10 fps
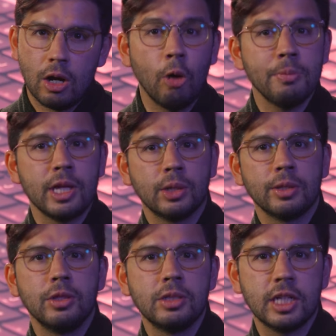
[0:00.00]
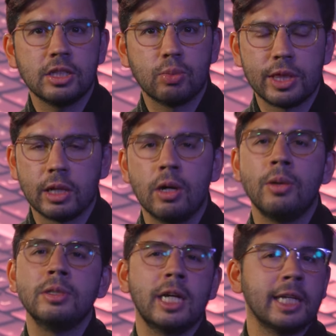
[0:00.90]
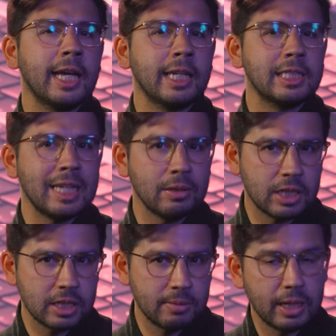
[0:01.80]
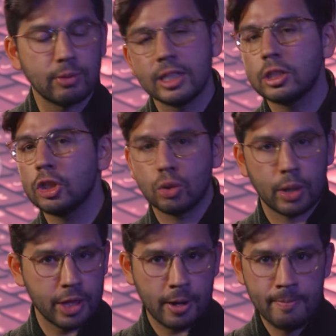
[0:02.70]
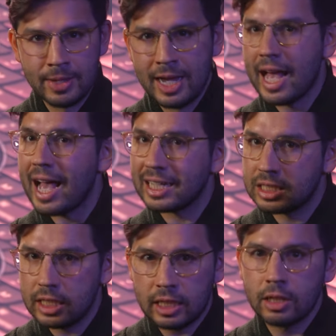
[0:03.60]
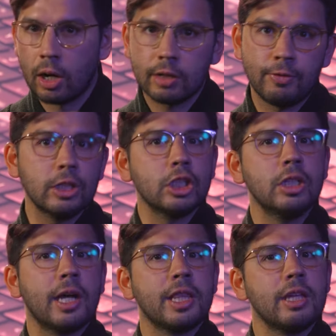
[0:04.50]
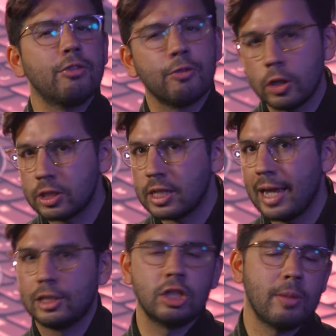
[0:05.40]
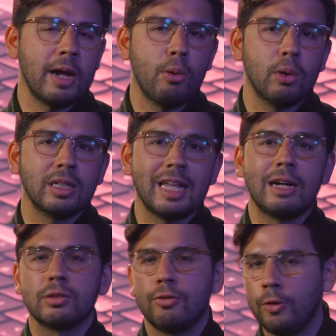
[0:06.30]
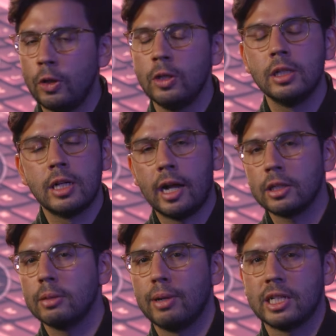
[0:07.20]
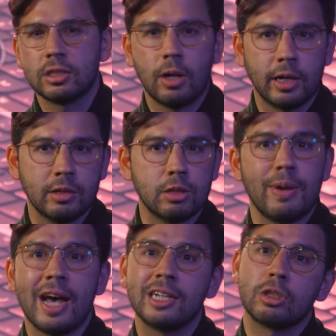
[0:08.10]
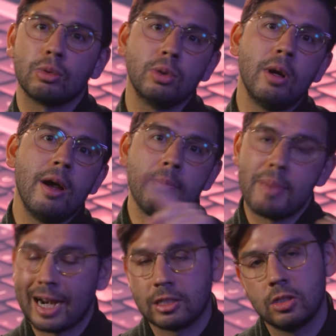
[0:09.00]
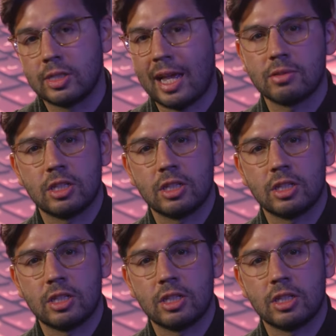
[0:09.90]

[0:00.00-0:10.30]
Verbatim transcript: Home theater enthusiasts with their own dedicated sound system can rest assured, though, as the eARC function on the first H D M I port allows full, uncompressed audio to pass through back to your sound